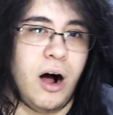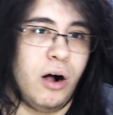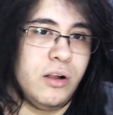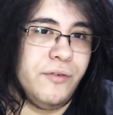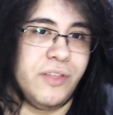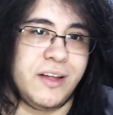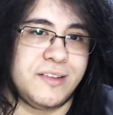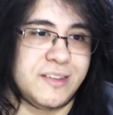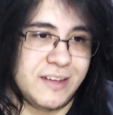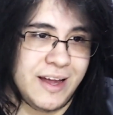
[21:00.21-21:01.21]
all of
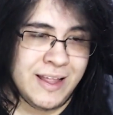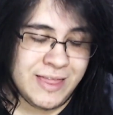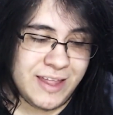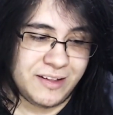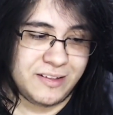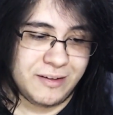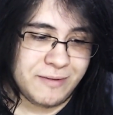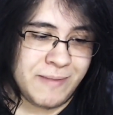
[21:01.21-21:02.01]
this in this